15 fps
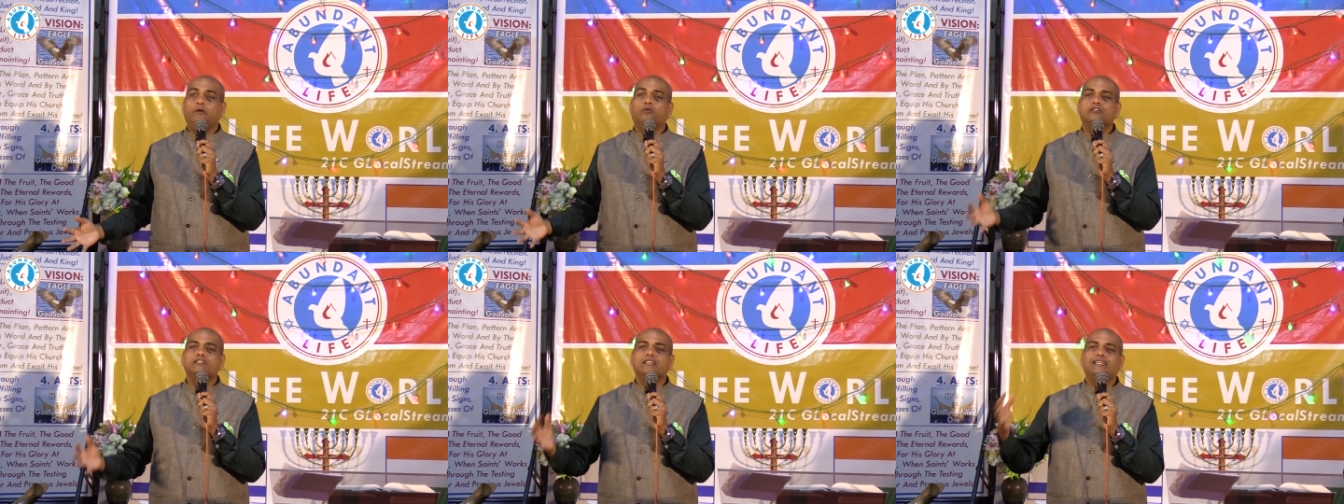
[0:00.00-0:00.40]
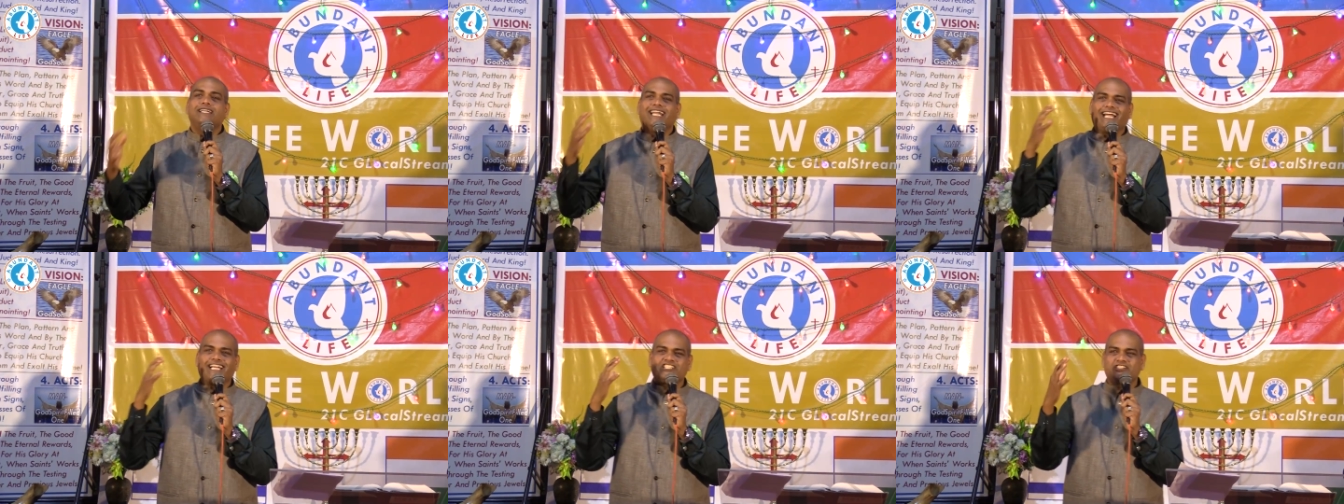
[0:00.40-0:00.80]
It was a
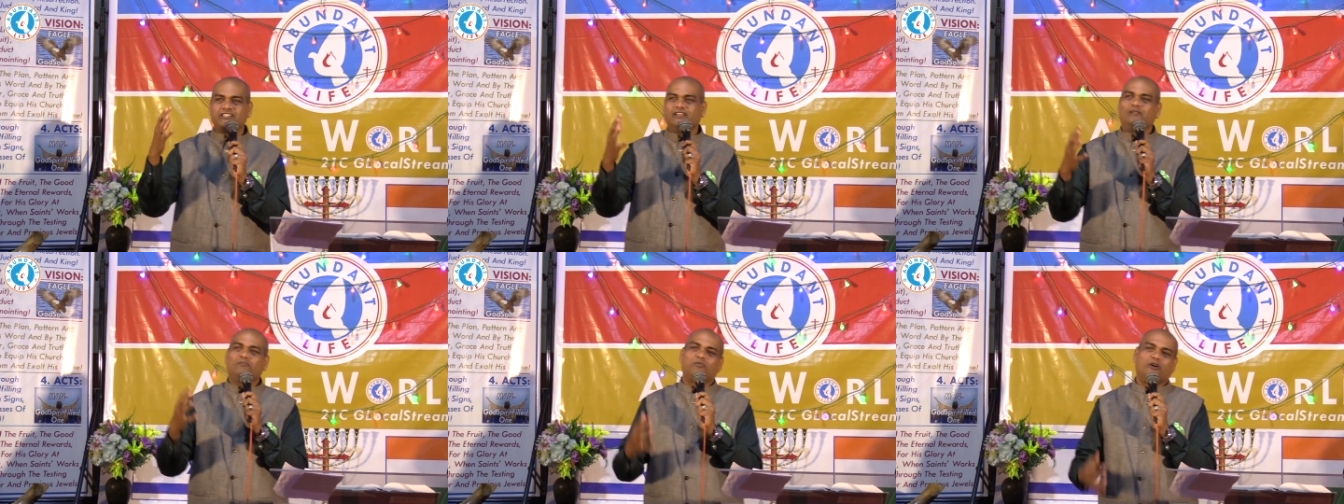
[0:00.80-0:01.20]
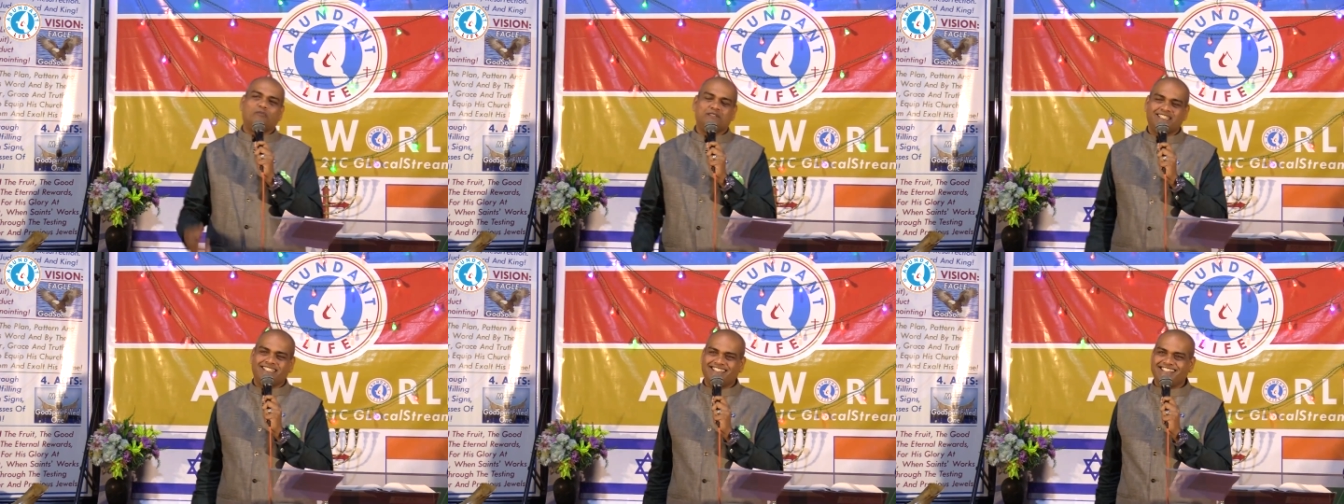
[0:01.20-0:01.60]
national
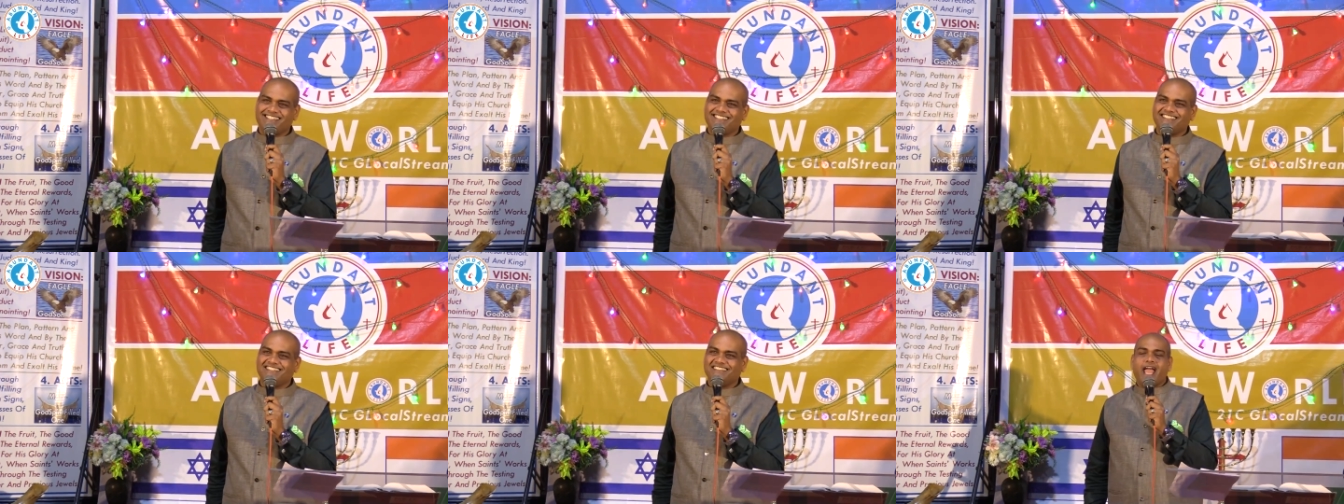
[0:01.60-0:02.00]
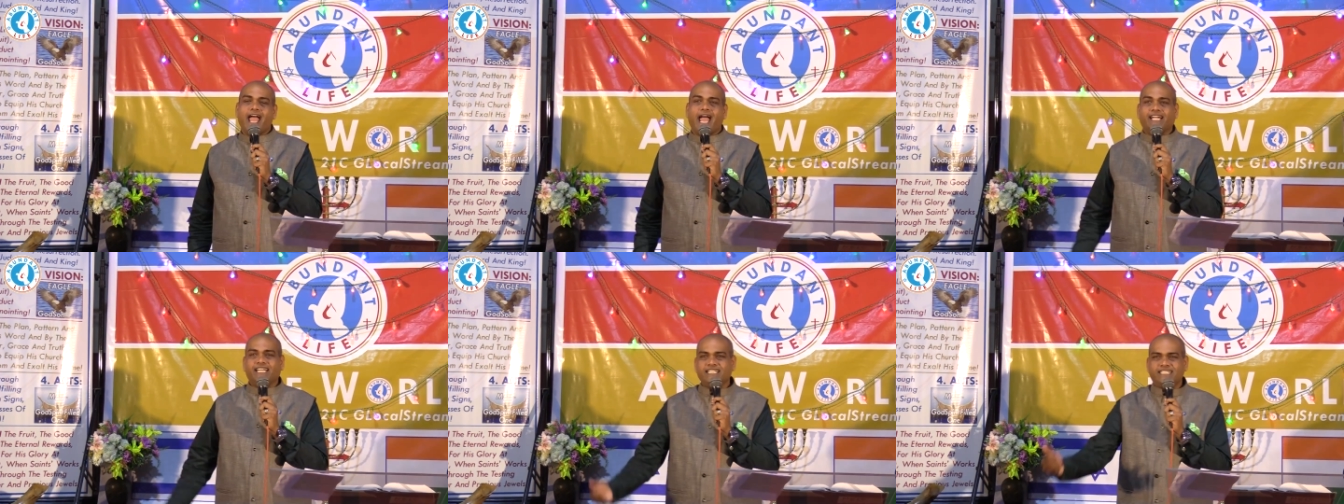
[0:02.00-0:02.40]
promise.
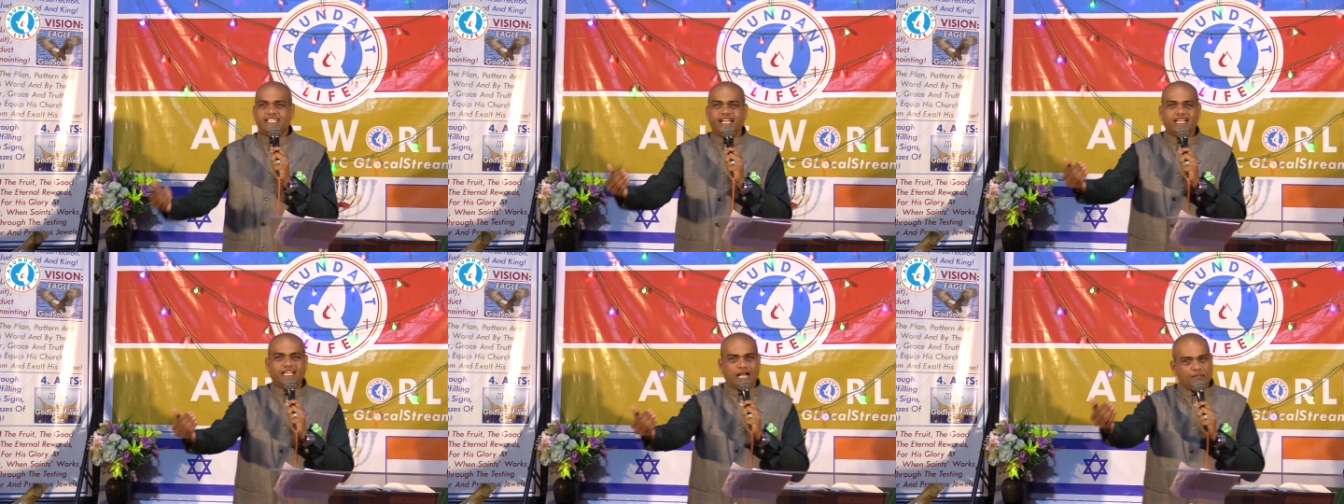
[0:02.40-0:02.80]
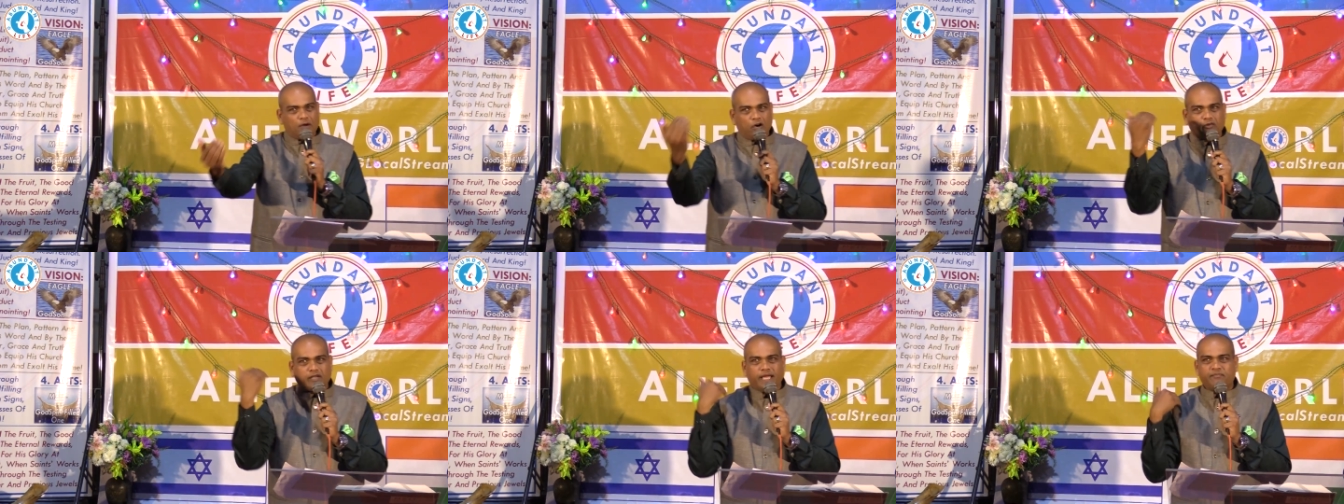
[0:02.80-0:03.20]
And he said, Come
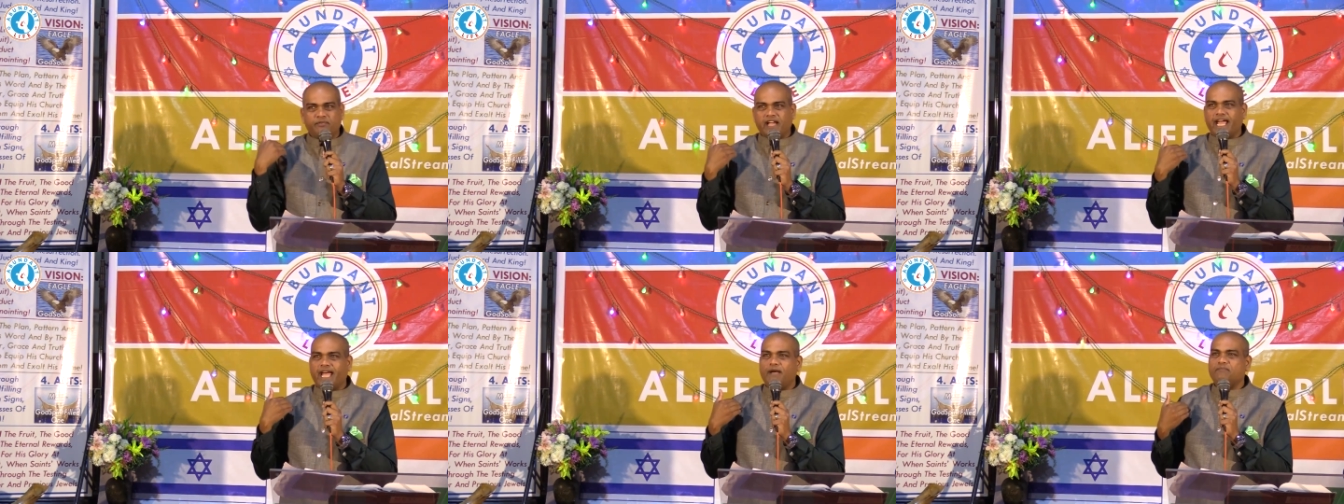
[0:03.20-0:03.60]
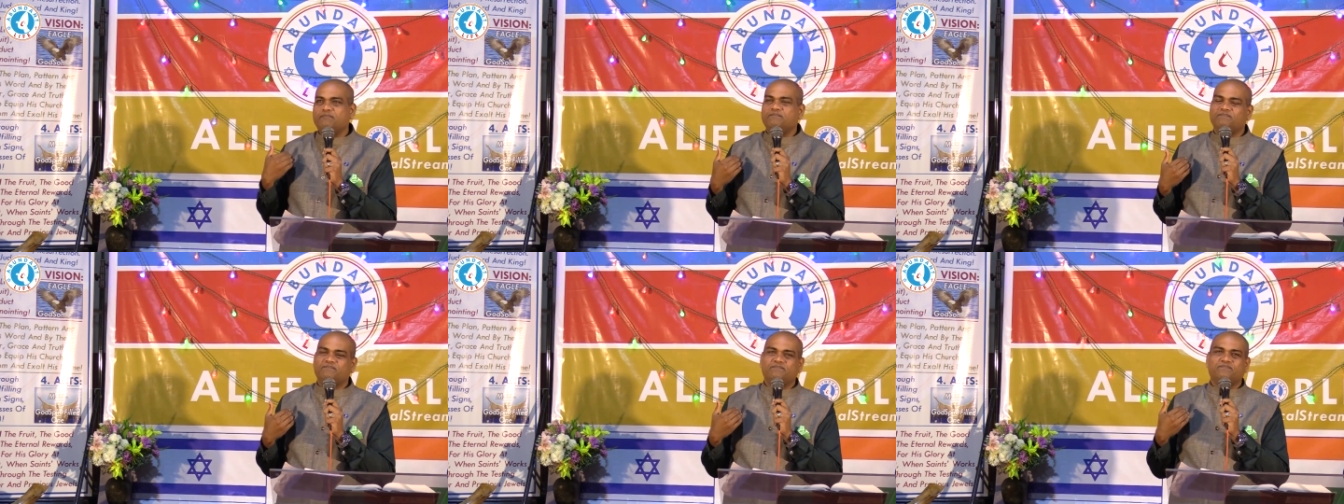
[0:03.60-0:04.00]
out, Abraham.